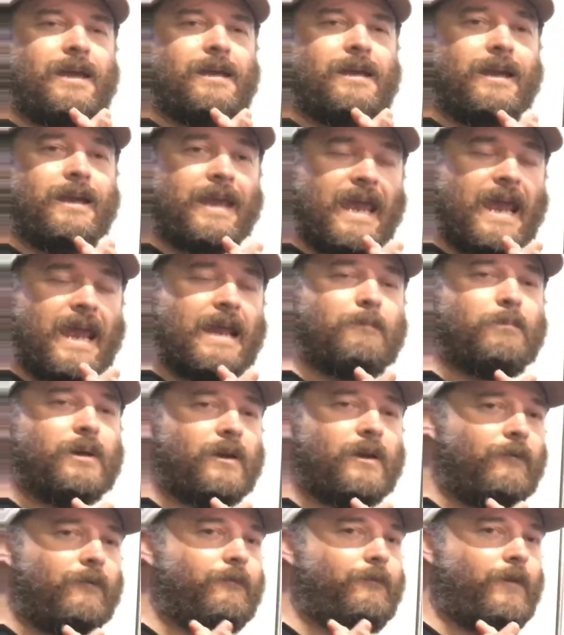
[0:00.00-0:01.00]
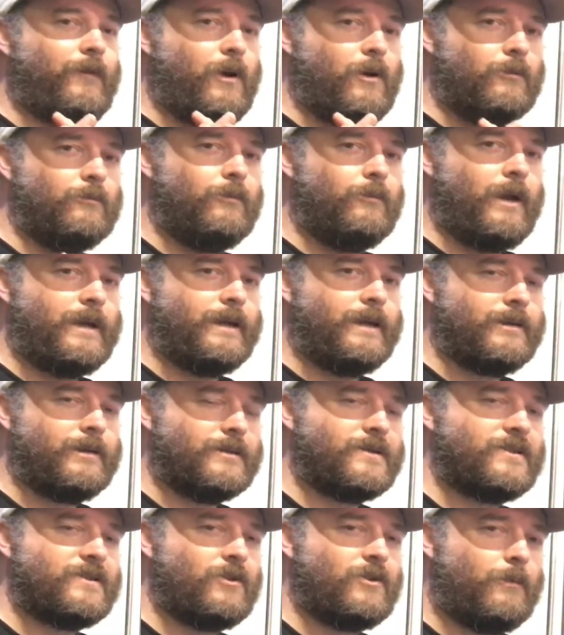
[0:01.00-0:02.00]
can be a fault, and it can
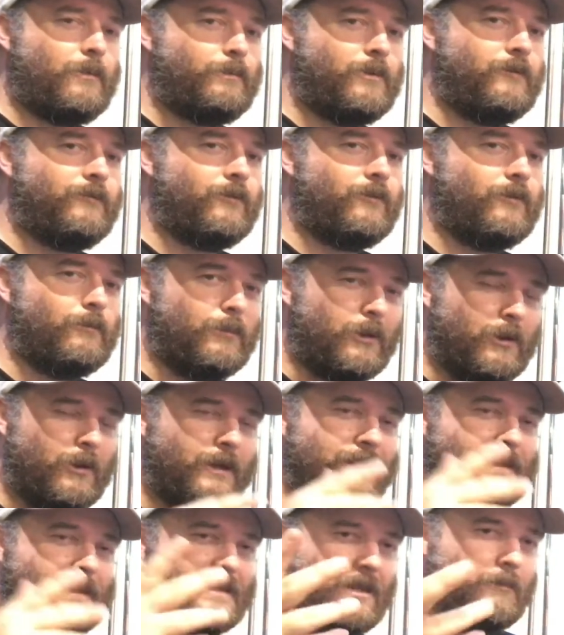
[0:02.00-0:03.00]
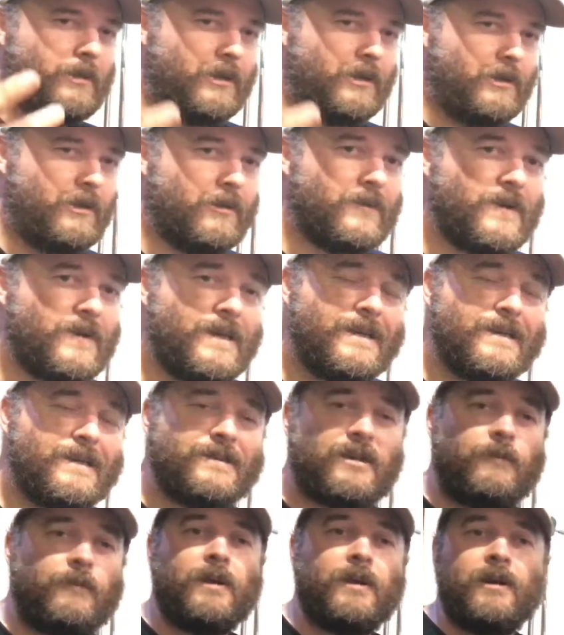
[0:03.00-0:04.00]
stop you from learning something new.
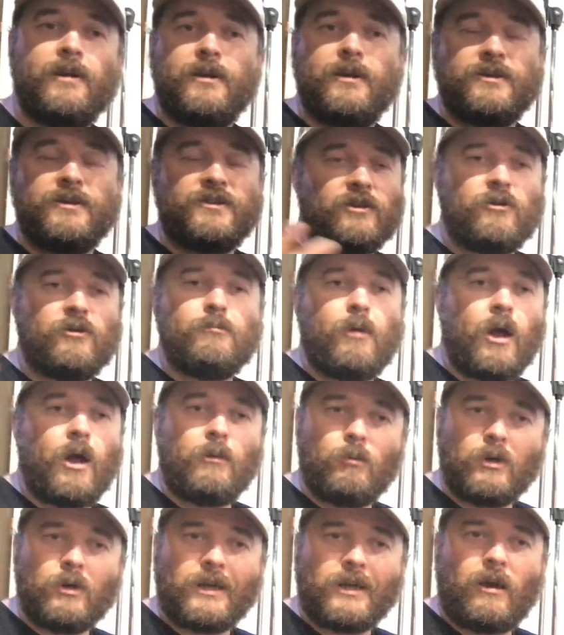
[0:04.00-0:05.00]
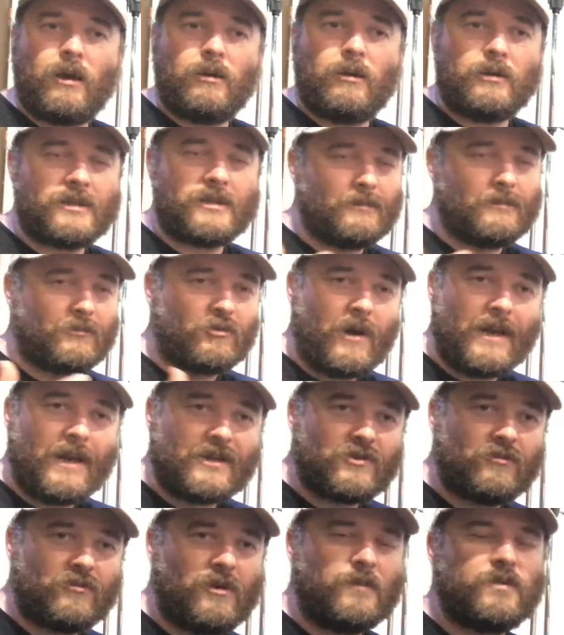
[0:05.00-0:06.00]
So you might want to go to some
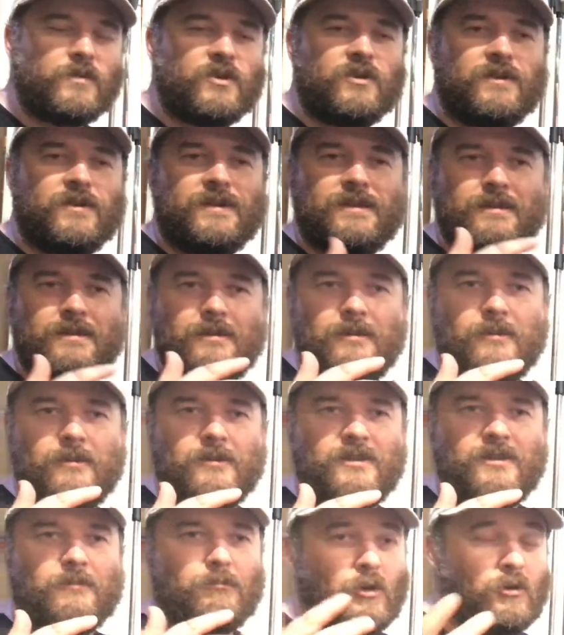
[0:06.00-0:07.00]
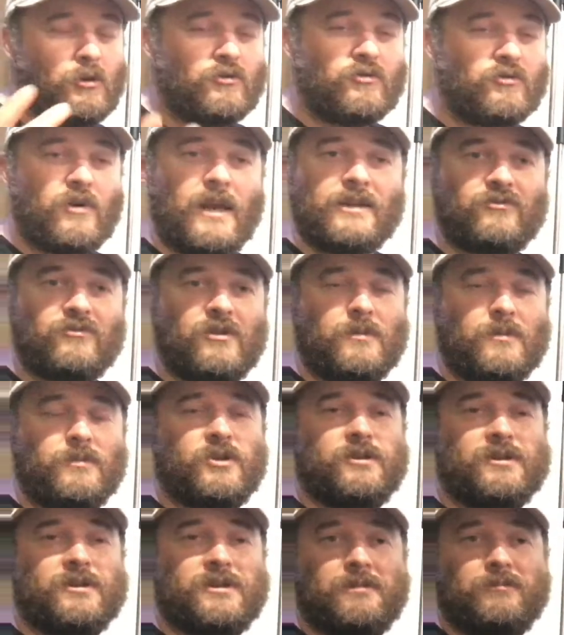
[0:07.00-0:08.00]
transcriptions, some new
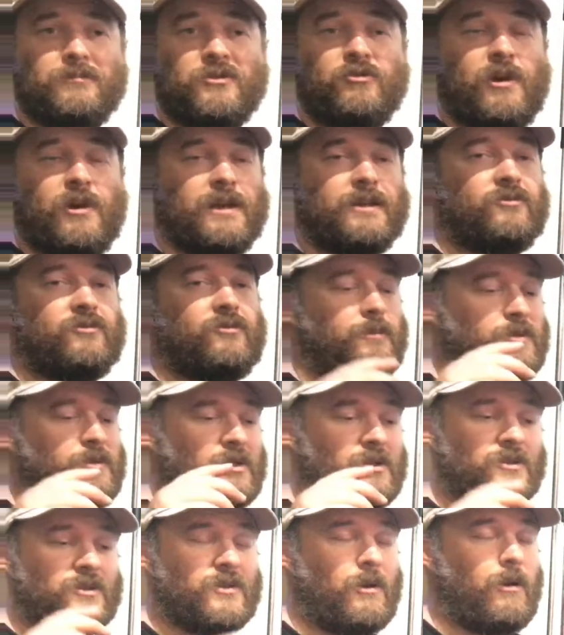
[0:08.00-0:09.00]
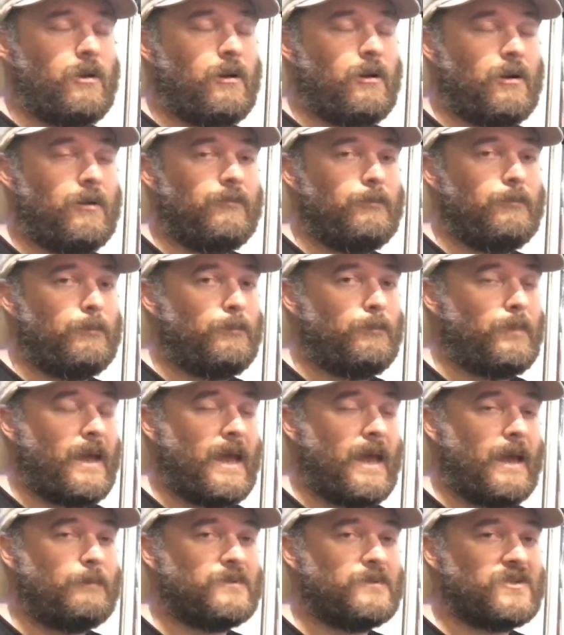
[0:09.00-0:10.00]
transcriptions, some transcriptions of
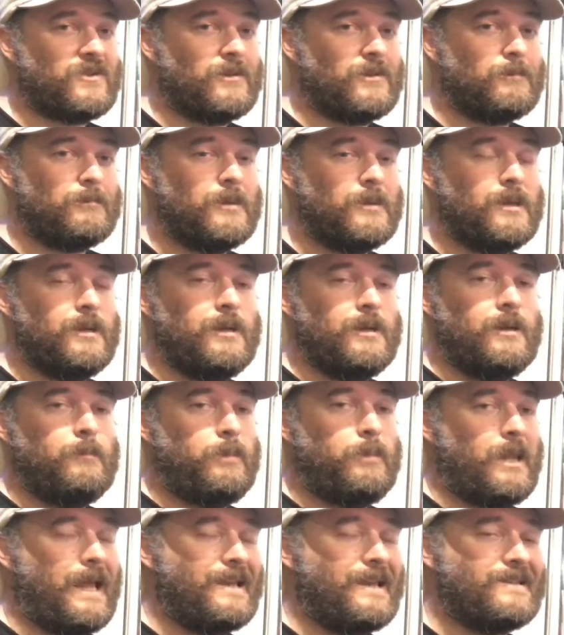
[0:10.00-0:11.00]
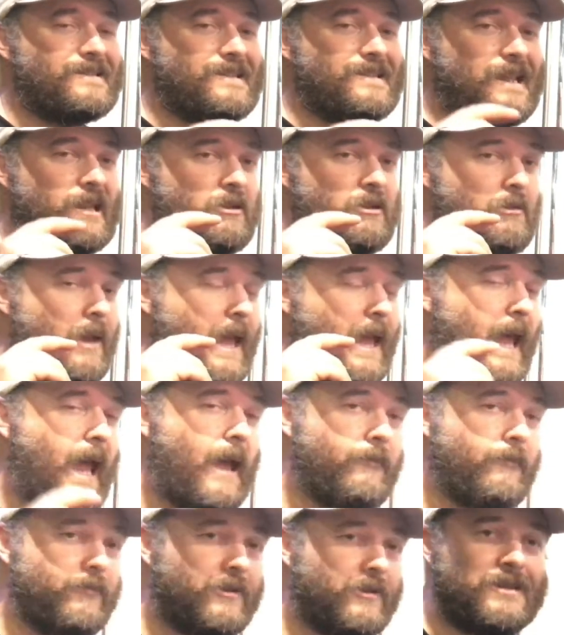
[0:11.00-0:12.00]
perhaps some players that you
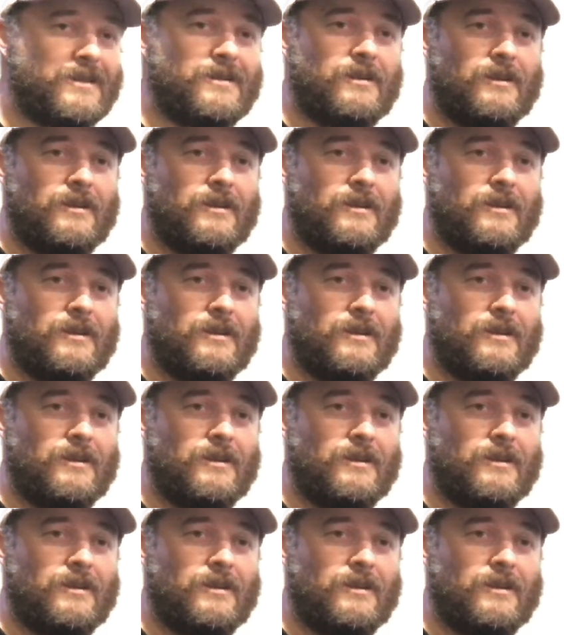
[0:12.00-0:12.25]
haven't